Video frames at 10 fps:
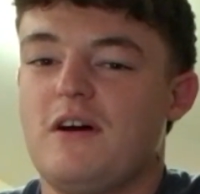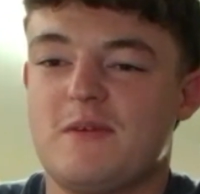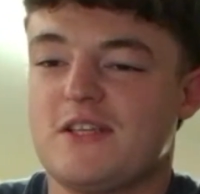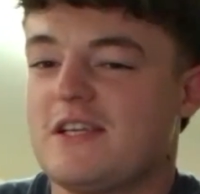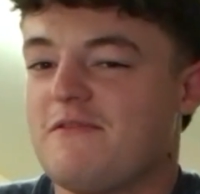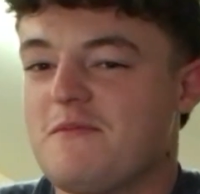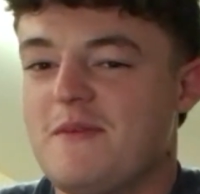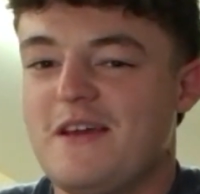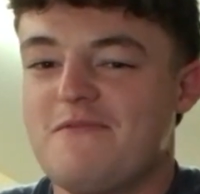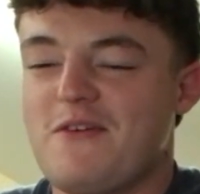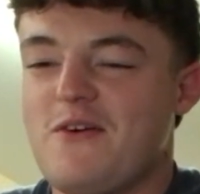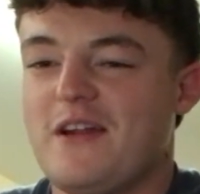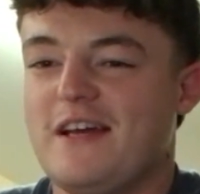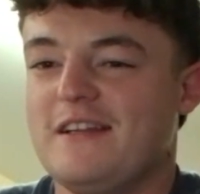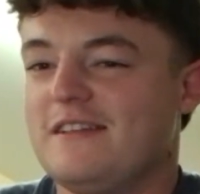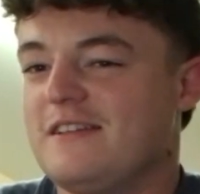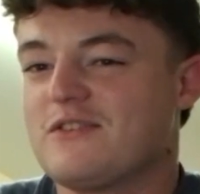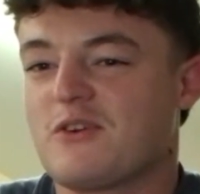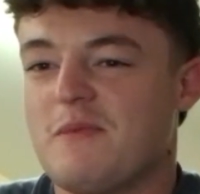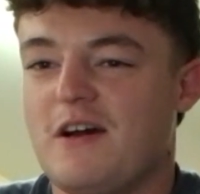especially for me throwing in and the
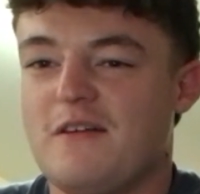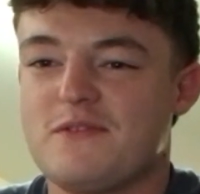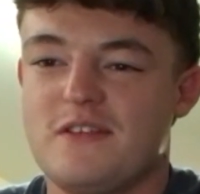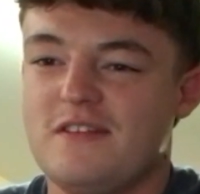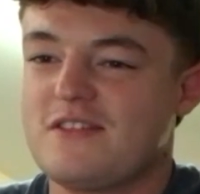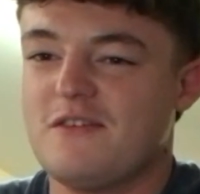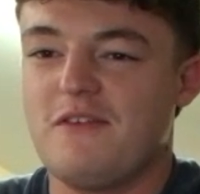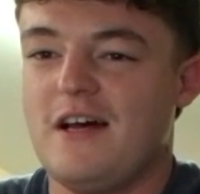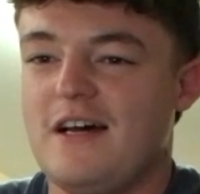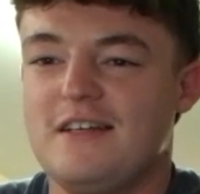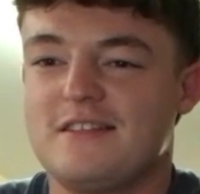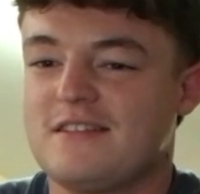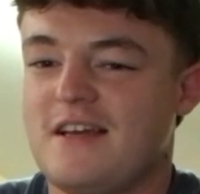scrum halves and stuff like that.